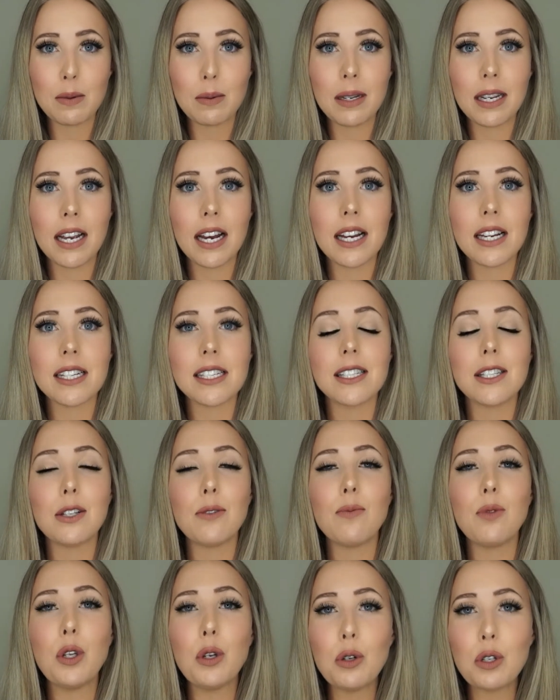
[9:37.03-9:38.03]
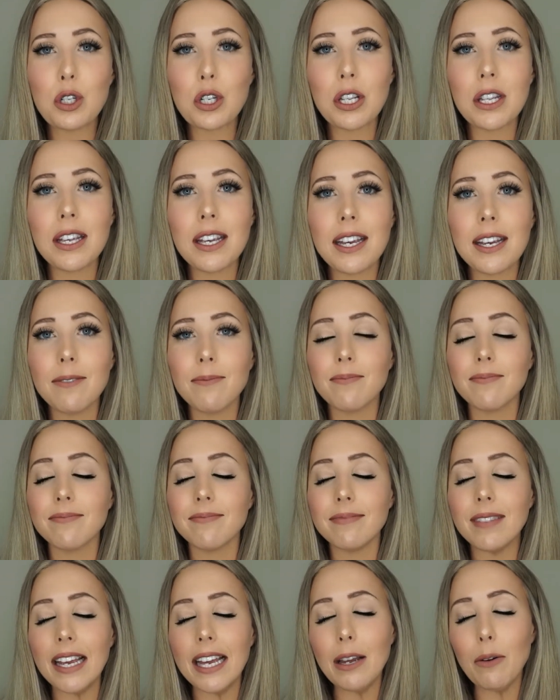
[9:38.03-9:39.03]
because usually
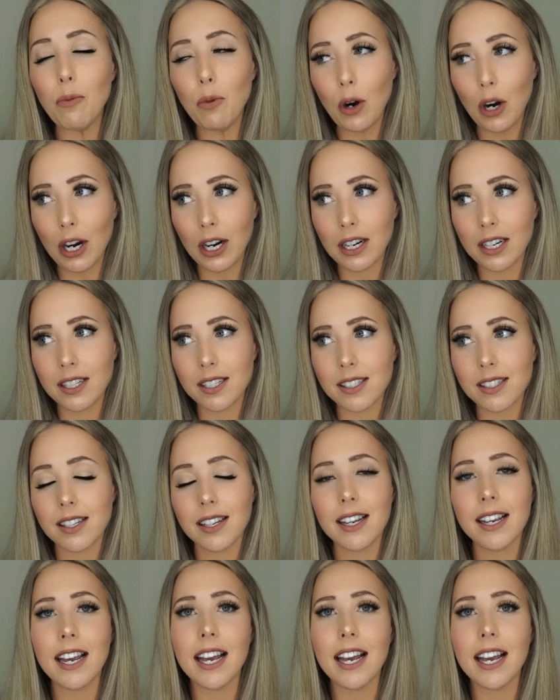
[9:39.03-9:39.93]
it works.